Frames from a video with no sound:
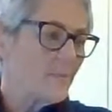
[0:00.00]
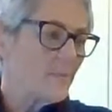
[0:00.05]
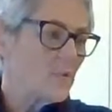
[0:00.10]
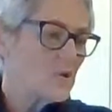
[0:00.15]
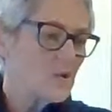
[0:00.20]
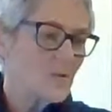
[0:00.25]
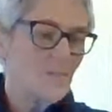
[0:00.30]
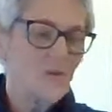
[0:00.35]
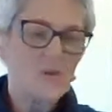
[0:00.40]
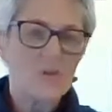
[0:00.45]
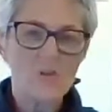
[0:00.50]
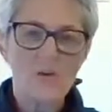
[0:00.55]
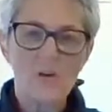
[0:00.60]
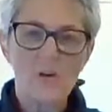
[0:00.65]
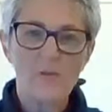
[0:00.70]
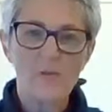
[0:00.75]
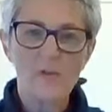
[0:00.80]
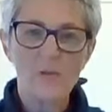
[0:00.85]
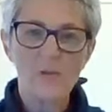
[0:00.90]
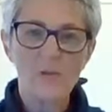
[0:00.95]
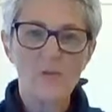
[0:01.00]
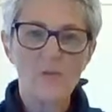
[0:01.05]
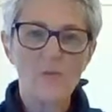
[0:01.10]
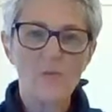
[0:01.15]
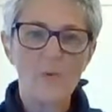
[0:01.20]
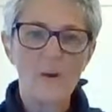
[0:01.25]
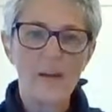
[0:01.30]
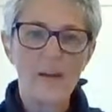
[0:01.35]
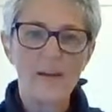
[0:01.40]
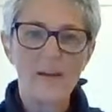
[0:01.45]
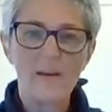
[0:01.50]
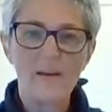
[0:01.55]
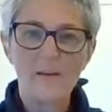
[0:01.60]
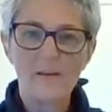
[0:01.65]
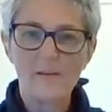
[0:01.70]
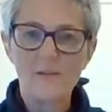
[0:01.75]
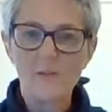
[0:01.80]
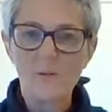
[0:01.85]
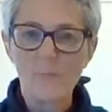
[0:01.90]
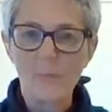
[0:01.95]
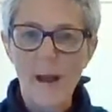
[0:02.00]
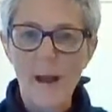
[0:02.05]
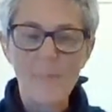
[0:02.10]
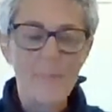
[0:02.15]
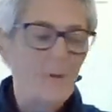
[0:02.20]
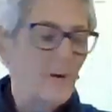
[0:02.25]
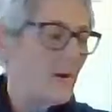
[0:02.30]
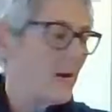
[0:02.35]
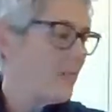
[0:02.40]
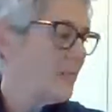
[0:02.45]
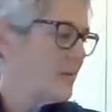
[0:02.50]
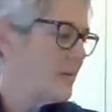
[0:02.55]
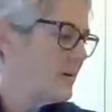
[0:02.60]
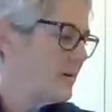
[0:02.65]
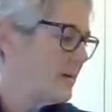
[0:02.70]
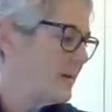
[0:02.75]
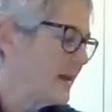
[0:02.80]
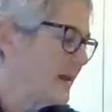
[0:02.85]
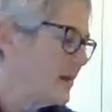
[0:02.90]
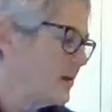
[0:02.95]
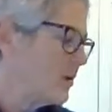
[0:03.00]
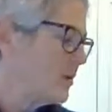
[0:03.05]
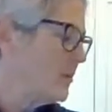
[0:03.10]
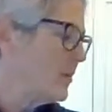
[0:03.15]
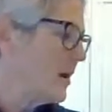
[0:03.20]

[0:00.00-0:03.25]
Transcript: which I'm going to show you a really cute way to wrap it up later.